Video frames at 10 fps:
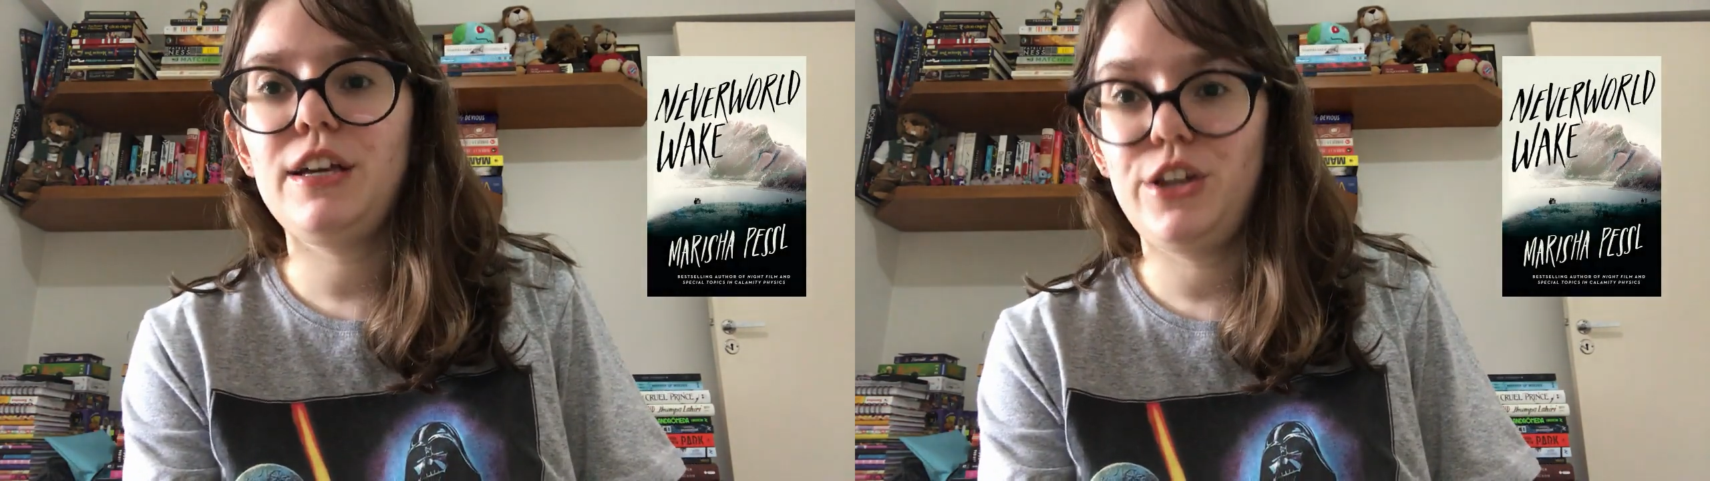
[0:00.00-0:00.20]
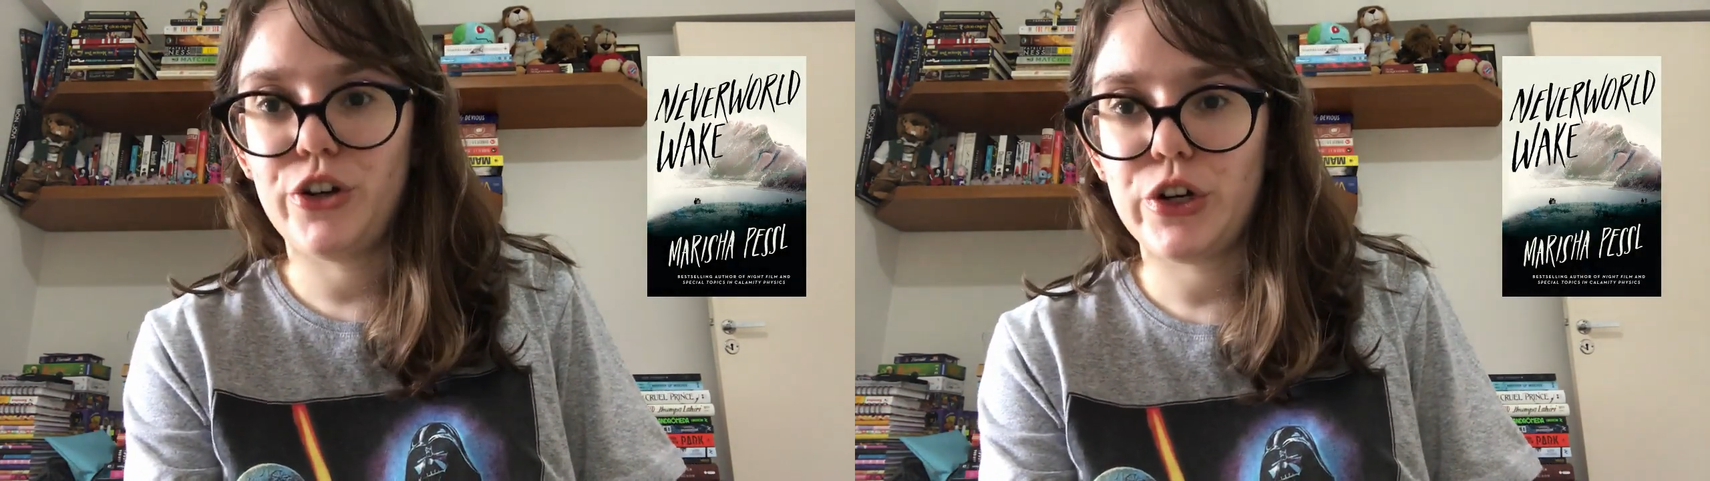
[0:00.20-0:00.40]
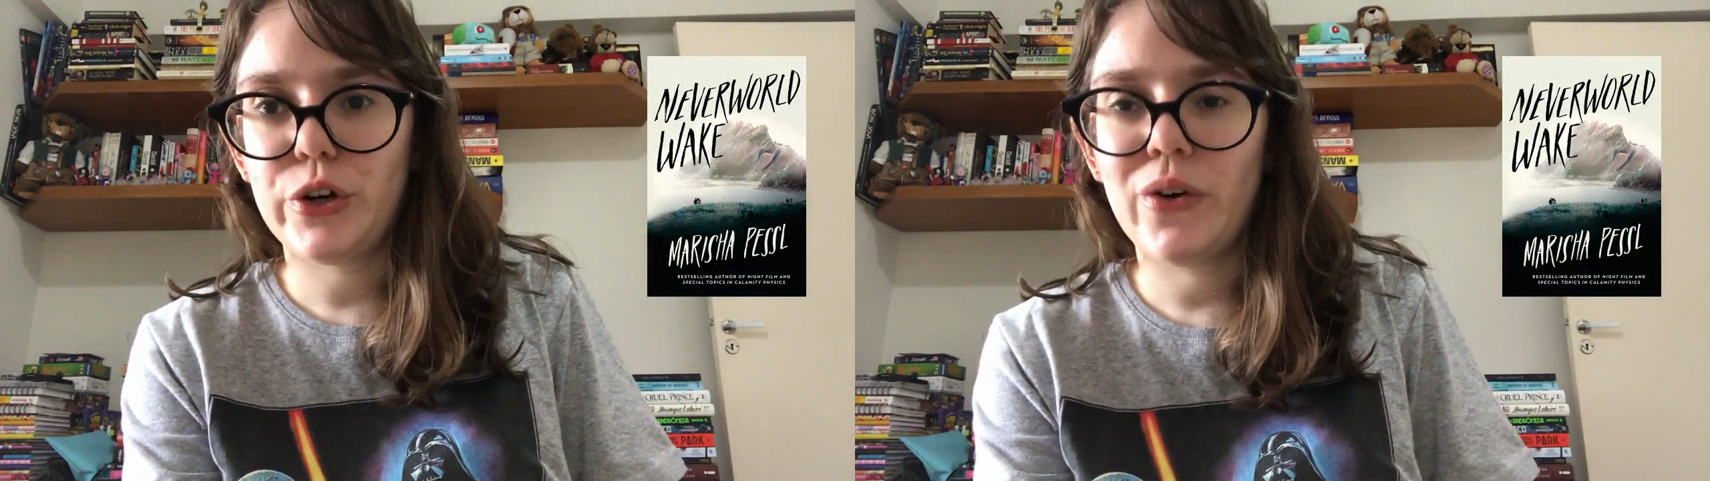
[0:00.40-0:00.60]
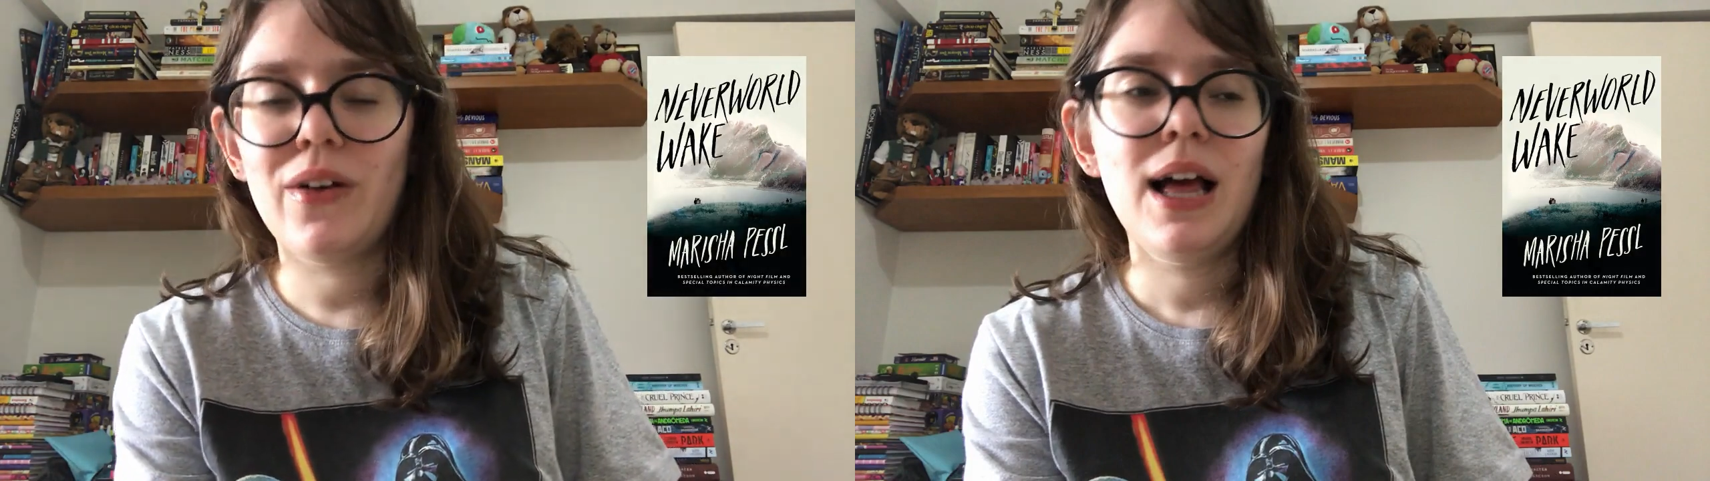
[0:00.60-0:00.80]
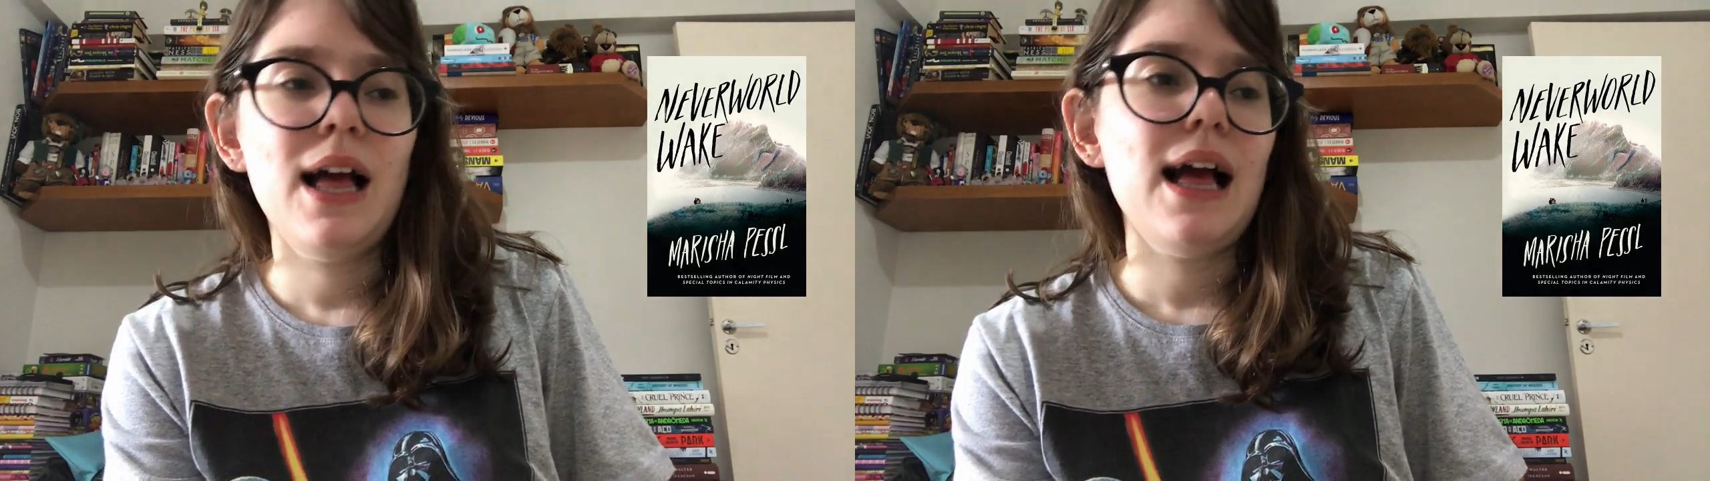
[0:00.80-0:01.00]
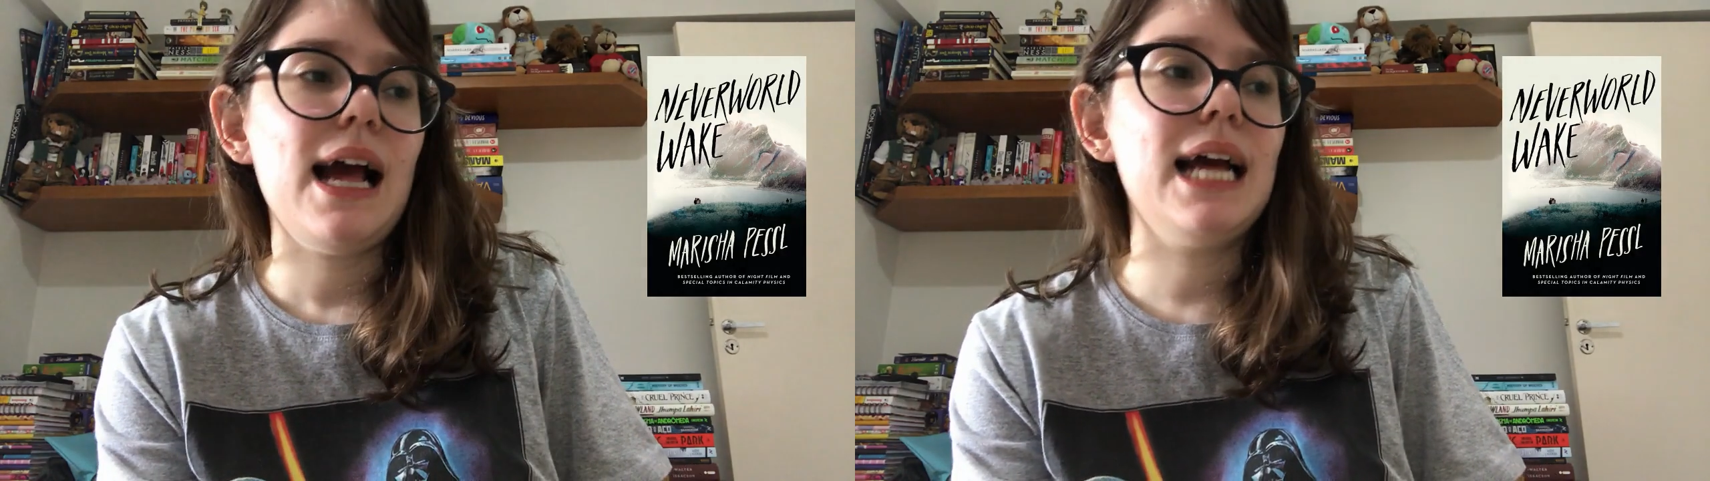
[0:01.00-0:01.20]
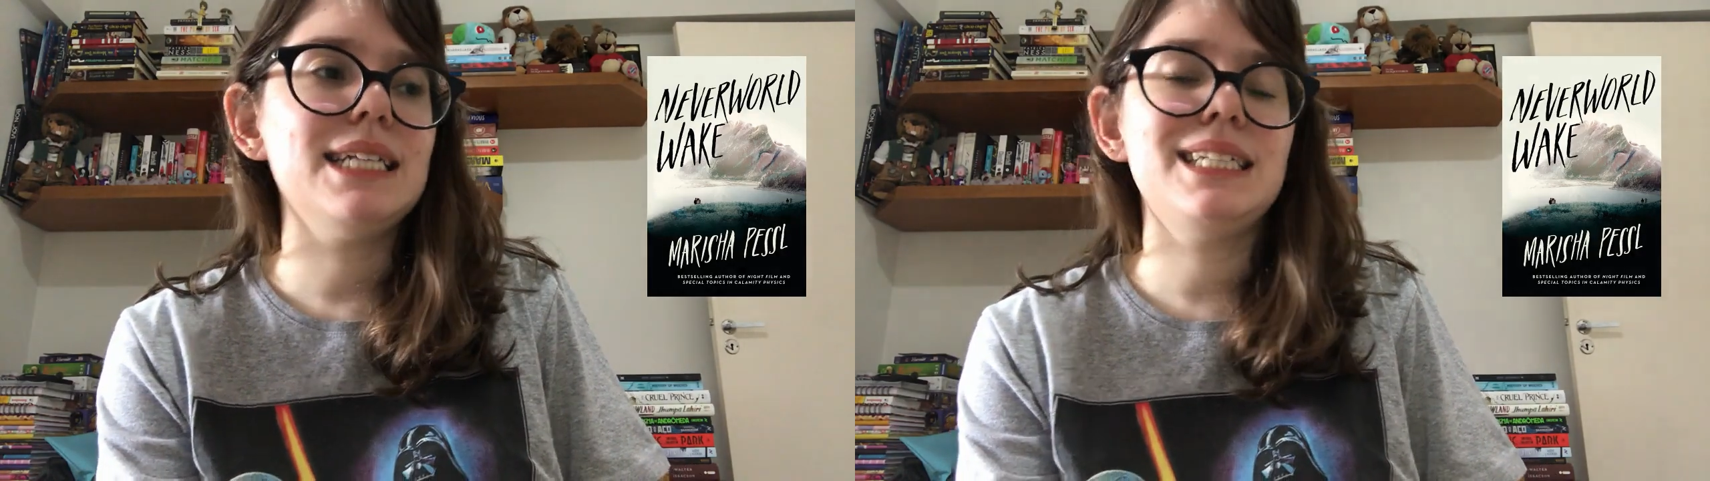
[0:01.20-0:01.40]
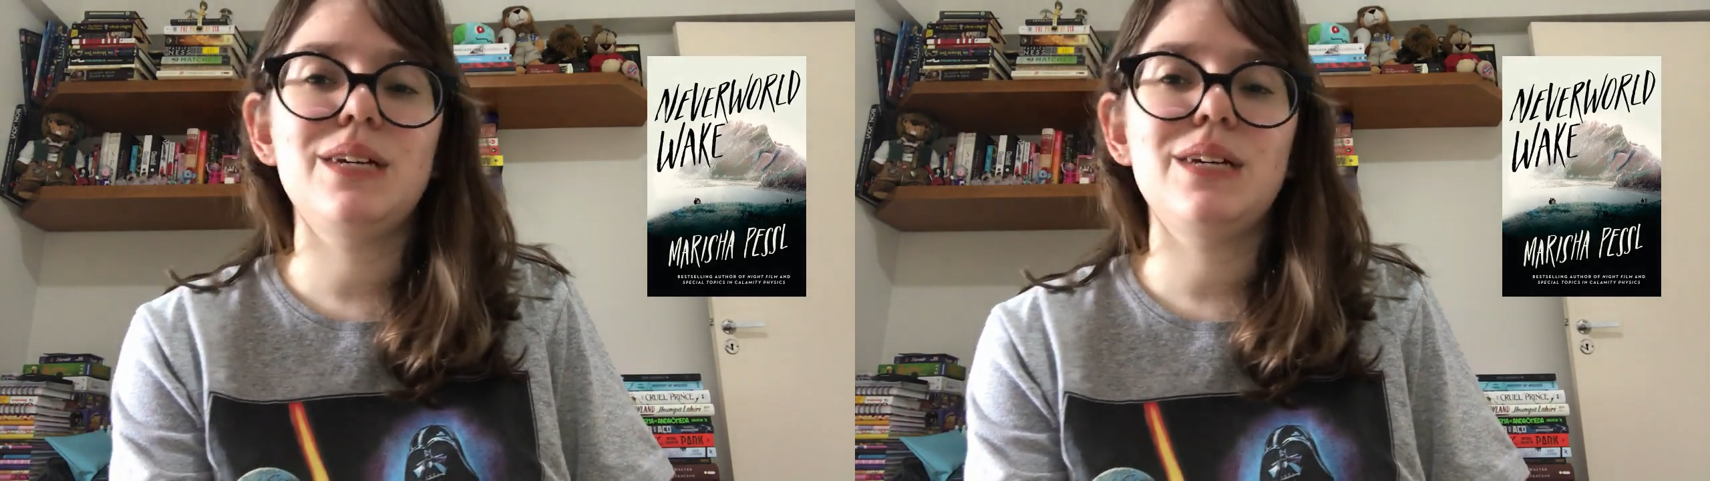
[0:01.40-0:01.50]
a year ago. And